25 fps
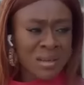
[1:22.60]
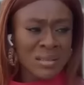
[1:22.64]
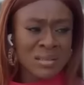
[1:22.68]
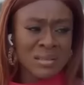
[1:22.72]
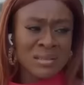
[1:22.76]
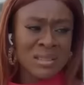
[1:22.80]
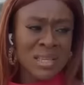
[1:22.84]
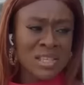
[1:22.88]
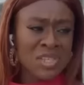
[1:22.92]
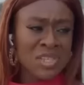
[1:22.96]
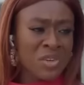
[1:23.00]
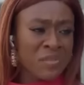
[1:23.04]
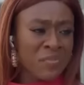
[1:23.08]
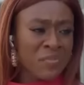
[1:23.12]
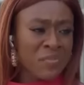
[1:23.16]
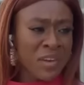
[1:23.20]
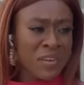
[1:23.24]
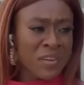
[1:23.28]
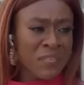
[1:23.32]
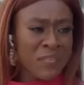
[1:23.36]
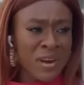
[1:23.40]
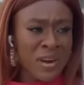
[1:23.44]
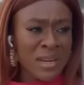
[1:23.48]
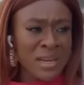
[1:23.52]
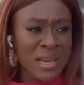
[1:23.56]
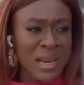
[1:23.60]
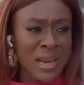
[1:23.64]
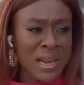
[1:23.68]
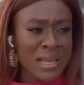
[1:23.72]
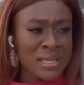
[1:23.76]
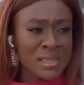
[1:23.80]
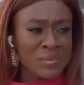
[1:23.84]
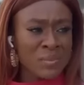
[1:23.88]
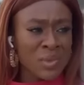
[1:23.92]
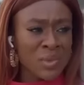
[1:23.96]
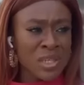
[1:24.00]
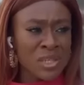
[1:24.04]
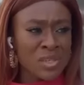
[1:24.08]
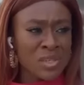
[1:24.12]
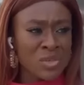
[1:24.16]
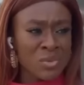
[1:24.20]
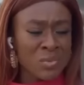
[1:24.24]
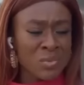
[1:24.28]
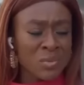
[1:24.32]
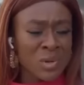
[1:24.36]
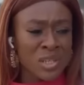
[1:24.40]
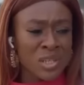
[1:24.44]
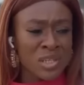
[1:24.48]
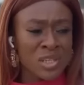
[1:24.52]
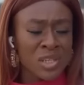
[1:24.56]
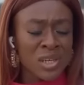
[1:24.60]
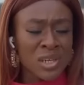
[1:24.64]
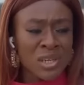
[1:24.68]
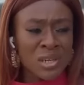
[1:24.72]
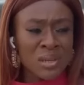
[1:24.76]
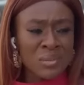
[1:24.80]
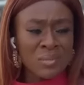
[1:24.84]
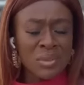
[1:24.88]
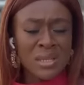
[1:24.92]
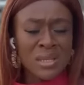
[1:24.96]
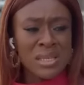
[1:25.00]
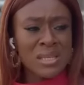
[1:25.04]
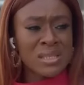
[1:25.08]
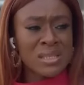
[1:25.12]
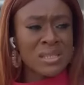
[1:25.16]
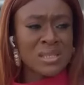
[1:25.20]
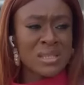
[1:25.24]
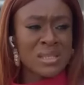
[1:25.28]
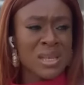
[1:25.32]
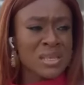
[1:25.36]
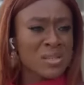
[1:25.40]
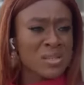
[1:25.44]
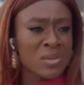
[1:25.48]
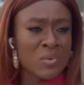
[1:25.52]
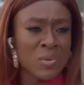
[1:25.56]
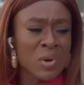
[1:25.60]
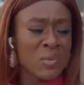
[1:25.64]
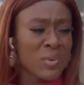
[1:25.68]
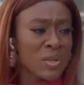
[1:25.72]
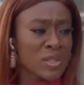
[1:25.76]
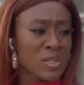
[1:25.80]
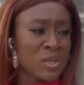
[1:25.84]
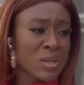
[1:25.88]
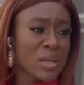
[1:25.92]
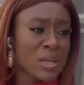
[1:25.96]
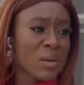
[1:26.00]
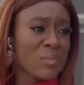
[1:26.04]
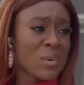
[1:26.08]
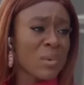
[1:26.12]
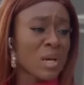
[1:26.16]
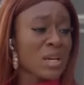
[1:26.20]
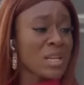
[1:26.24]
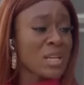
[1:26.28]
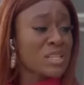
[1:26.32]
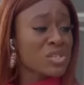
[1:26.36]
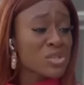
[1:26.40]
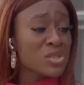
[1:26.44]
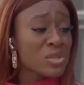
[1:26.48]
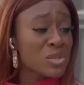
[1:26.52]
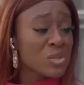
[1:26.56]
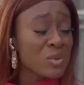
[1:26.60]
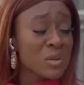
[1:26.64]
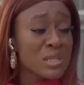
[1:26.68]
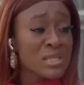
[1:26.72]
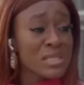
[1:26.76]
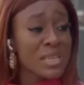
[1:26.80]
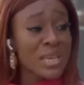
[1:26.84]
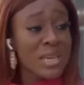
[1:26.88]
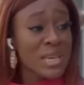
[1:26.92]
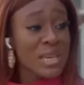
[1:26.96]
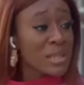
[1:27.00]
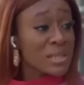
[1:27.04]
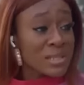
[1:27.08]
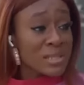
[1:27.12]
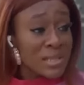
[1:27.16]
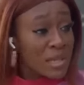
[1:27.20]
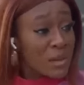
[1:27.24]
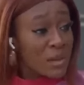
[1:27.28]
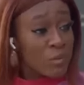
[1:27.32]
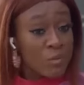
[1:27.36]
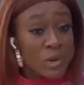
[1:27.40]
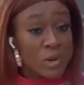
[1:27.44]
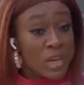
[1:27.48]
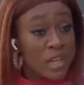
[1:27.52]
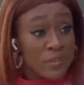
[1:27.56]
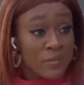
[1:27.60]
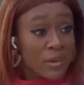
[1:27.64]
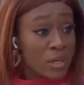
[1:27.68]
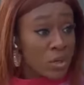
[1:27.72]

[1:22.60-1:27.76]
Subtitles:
Oh, that's your fake friend that likes money too much. Please, that's not what we're talking about. Let's just go and say hello to him. We'll